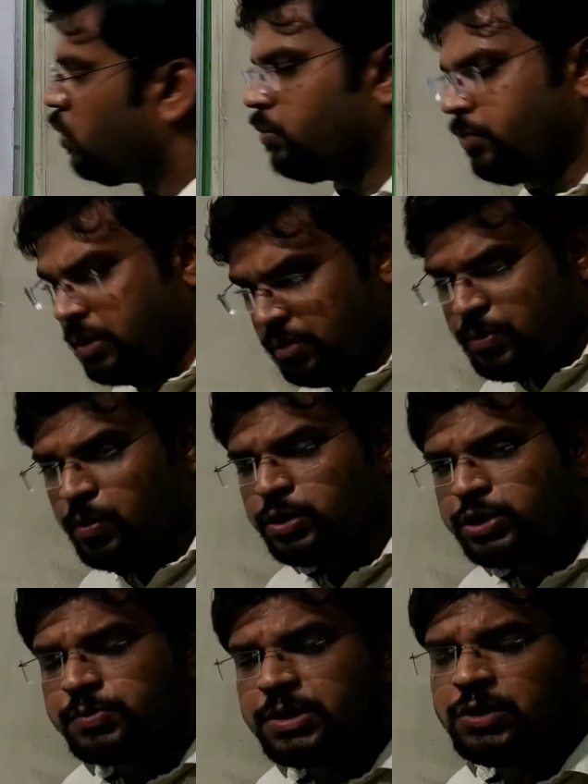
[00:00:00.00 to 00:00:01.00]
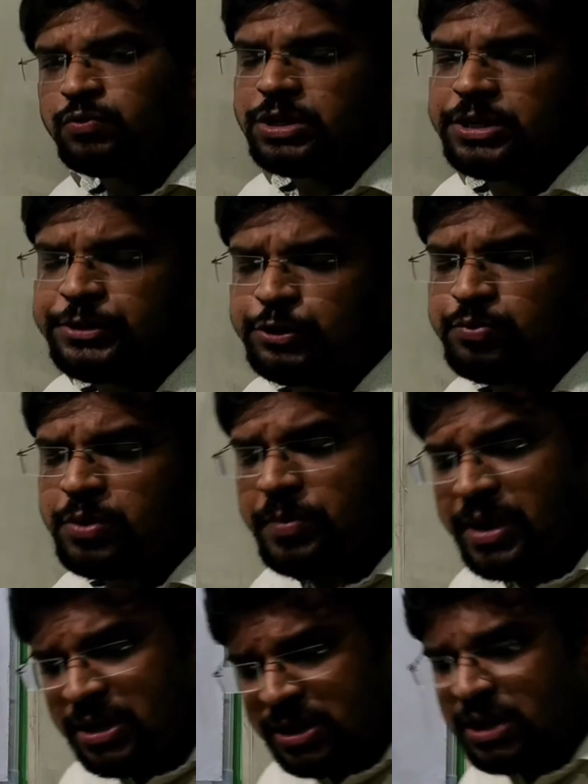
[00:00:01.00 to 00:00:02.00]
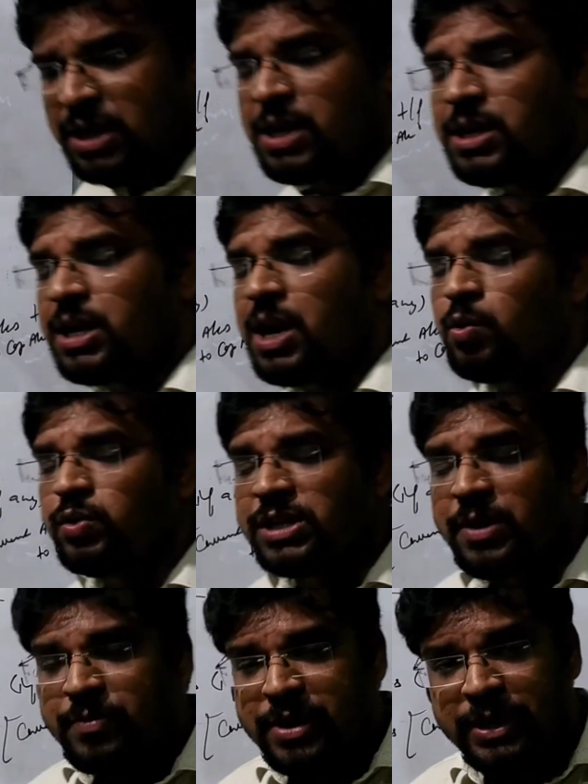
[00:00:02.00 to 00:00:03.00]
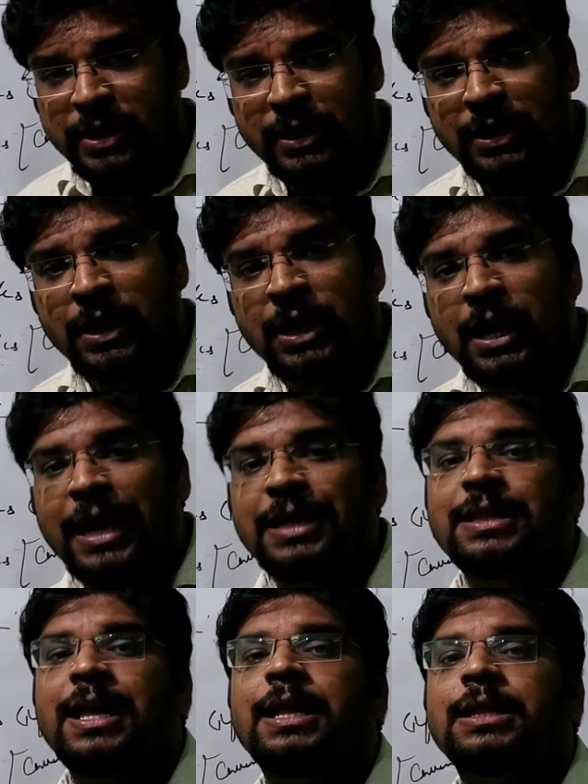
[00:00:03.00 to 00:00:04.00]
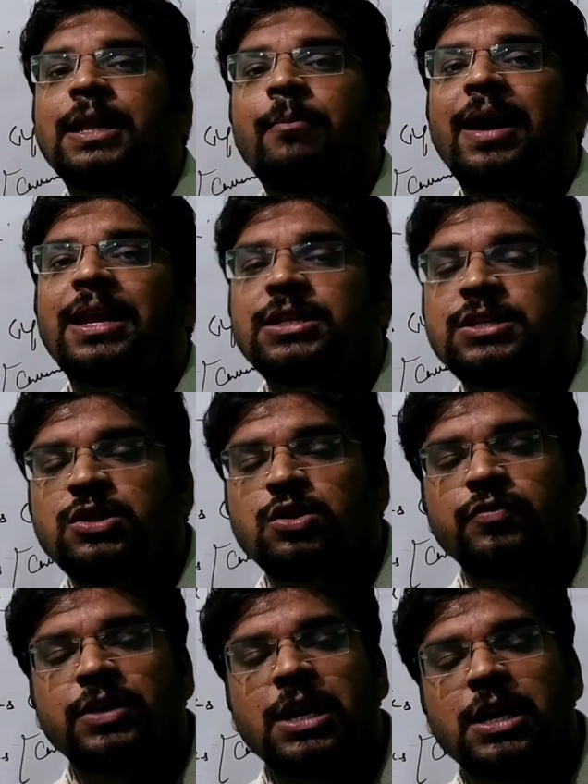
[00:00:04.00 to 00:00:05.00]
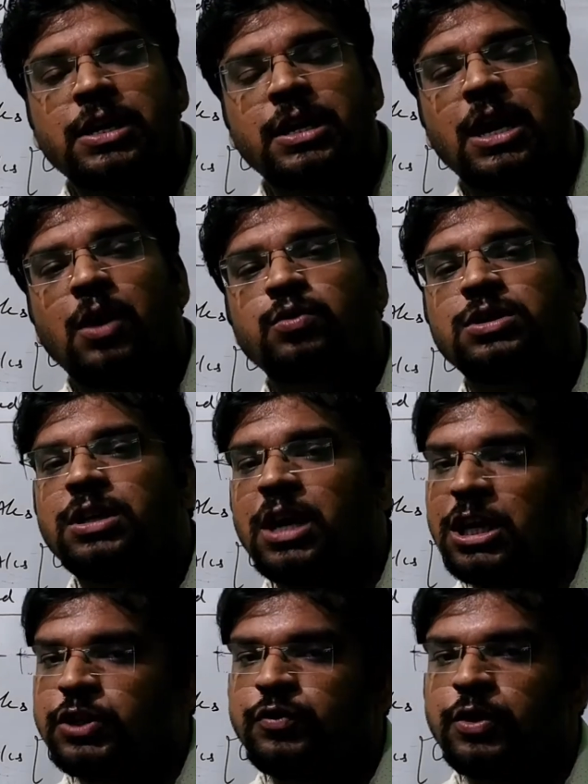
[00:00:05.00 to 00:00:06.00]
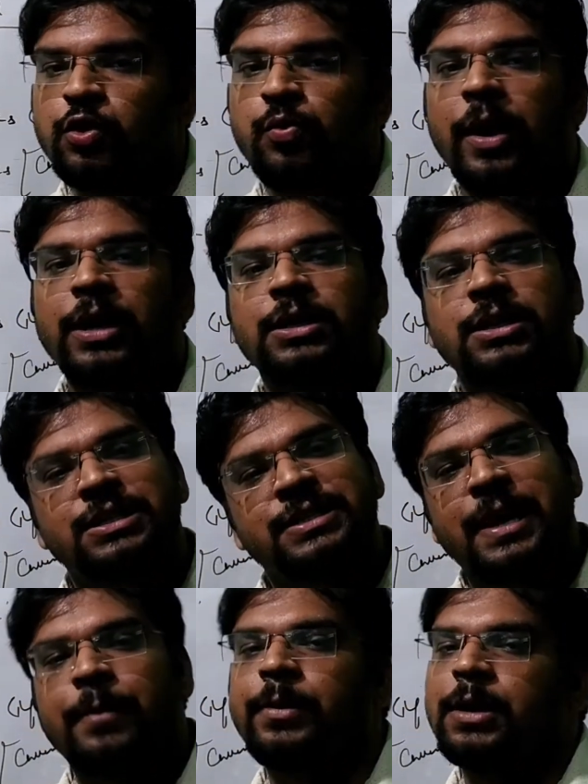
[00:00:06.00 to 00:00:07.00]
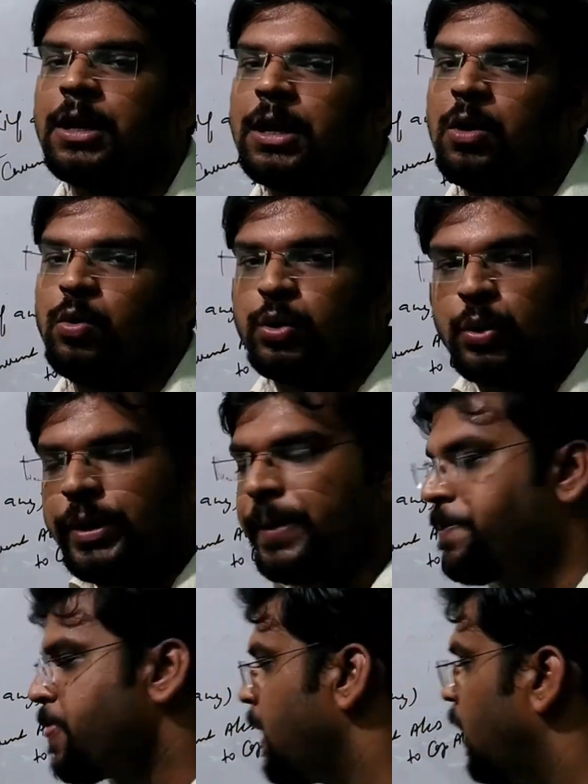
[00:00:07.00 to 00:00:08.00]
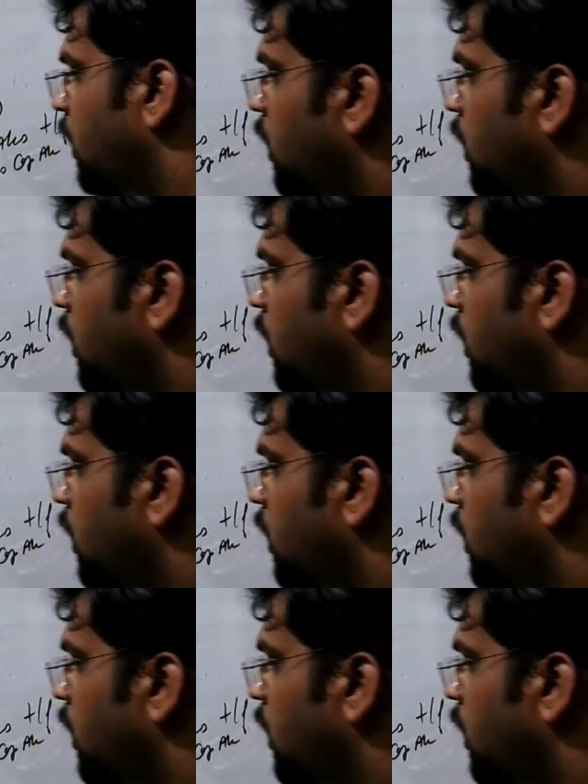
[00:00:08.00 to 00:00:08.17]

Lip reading: Maybe possible, we need to prepare the current account separately and then the balances of the current accounts are transferred to partner's capital account, okay?